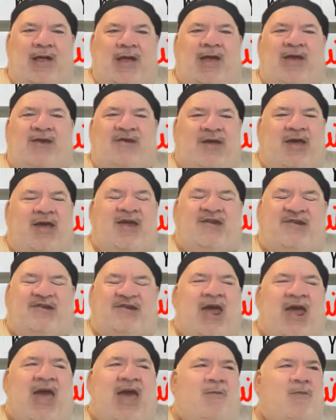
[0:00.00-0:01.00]
His
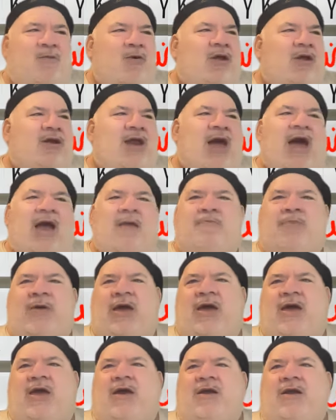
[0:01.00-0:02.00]
name will not
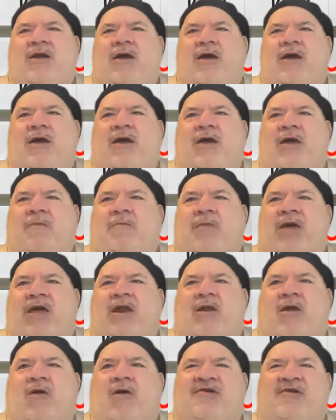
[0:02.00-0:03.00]
be in
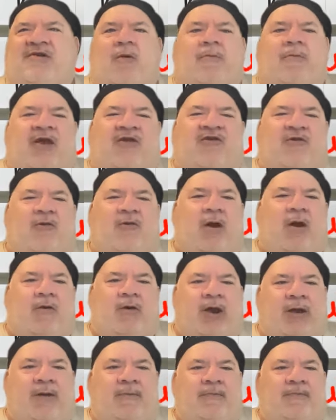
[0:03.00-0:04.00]
Meatloaf's
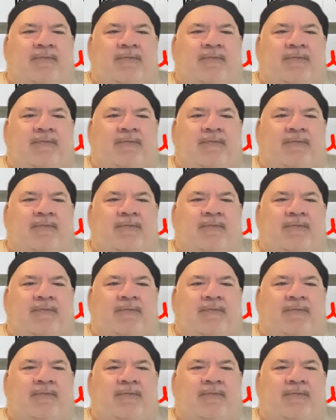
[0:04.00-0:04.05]
obituary.